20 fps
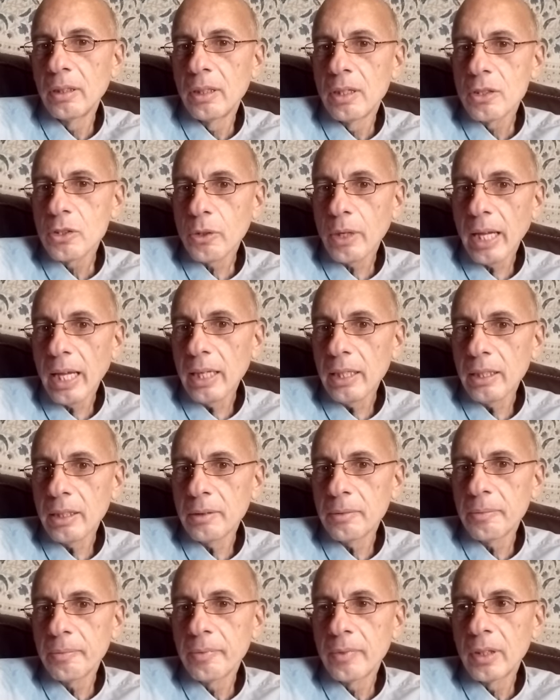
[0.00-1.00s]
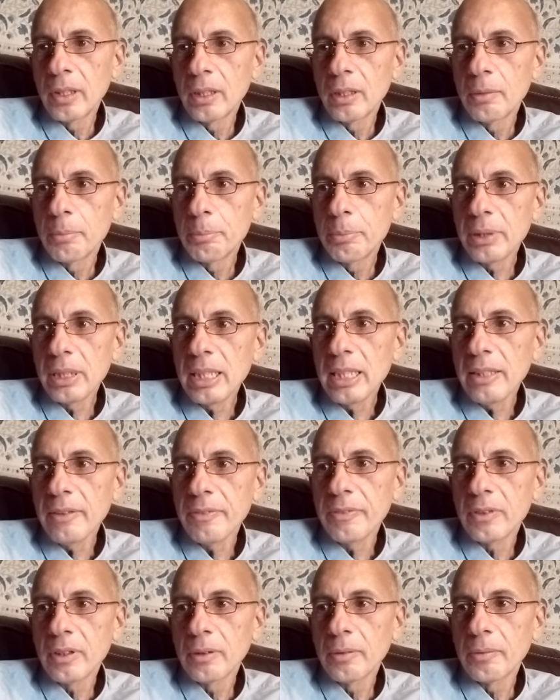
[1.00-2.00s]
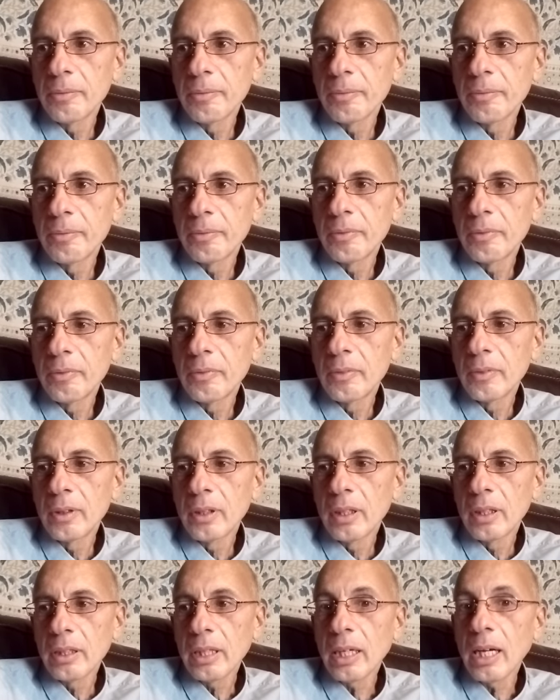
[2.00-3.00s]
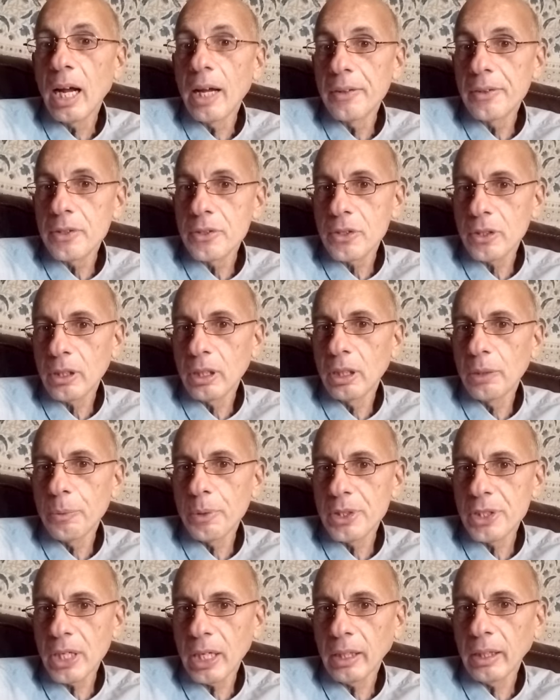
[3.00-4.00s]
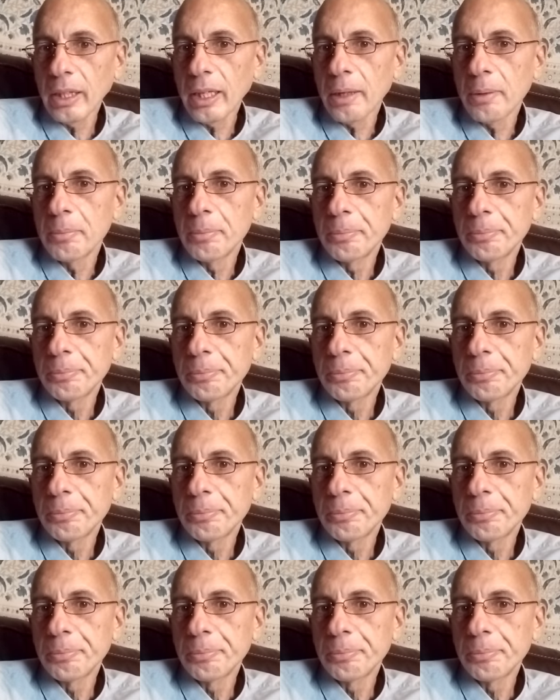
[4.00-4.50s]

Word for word: So Ellen believed that others are going to reject them.